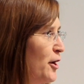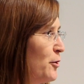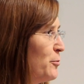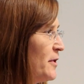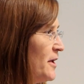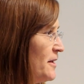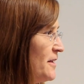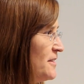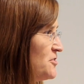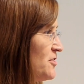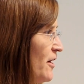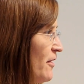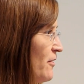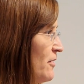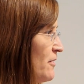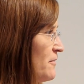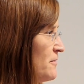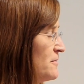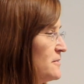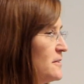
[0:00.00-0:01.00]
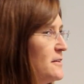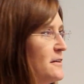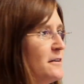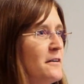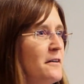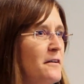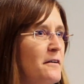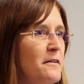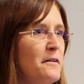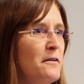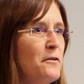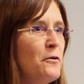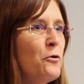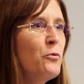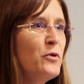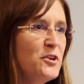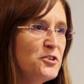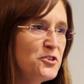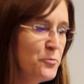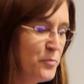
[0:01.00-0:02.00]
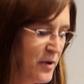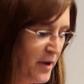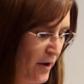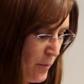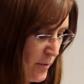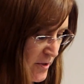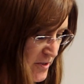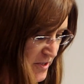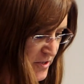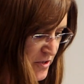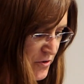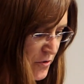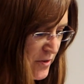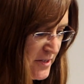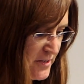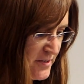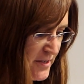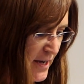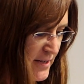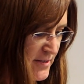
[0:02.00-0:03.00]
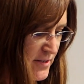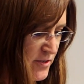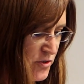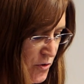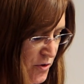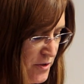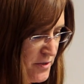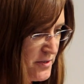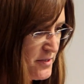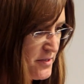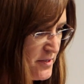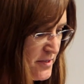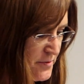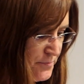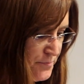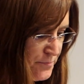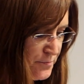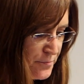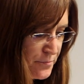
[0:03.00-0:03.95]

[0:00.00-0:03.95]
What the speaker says: to pin each other. We should be able to do this as adults.